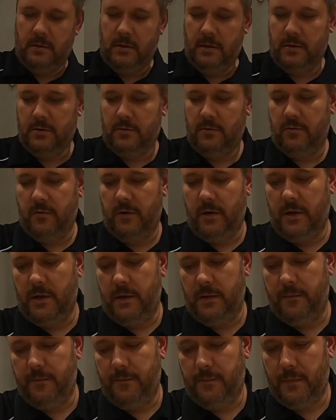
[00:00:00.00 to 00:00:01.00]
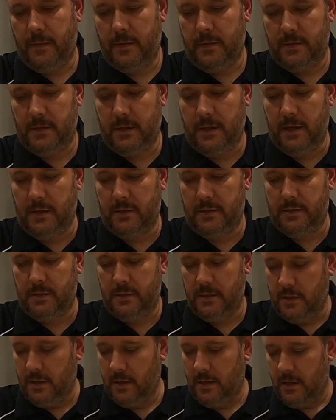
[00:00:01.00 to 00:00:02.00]
That's great. So
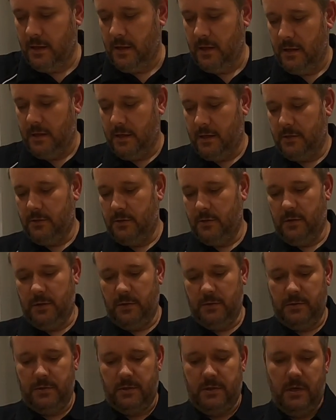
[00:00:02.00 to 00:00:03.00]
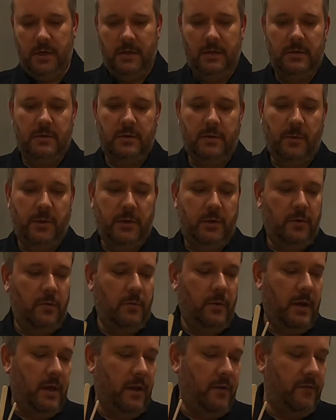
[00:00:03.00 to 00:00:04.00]
that's all those done. So we
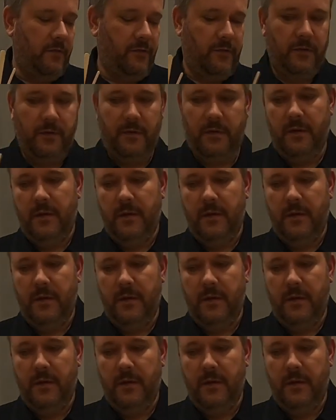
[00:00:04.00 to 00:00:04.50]
do have